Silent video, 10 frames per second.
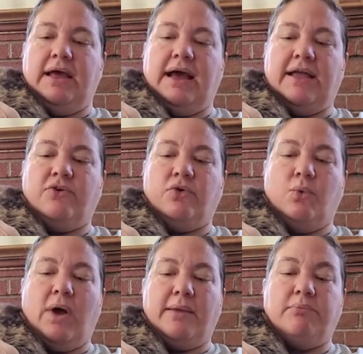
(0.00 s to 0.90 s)
I grew
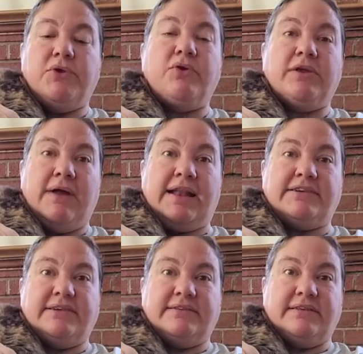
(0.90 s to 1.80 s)
White Beauty
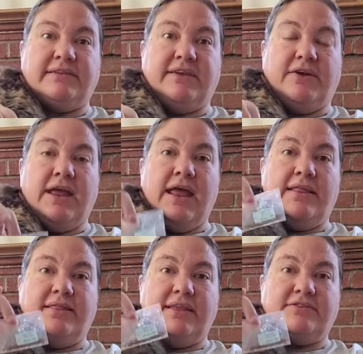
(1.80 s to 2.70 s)
radishes this year.
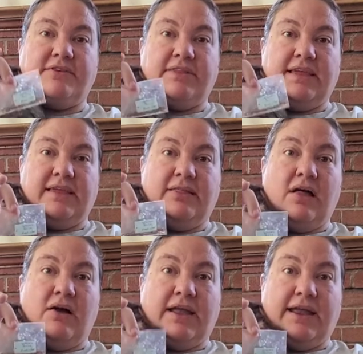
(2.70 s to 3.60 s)
These are the
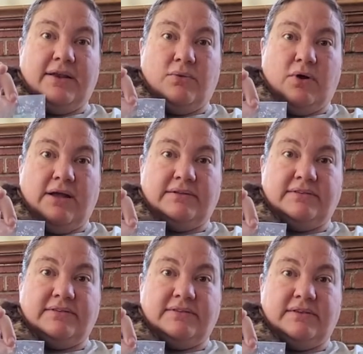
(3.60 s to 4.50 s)
elongated
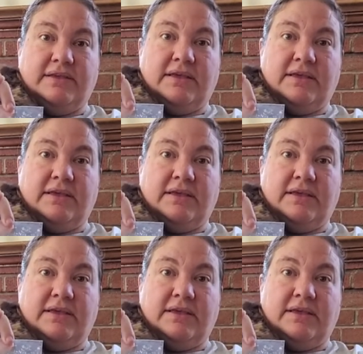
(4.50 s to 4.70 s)
ones.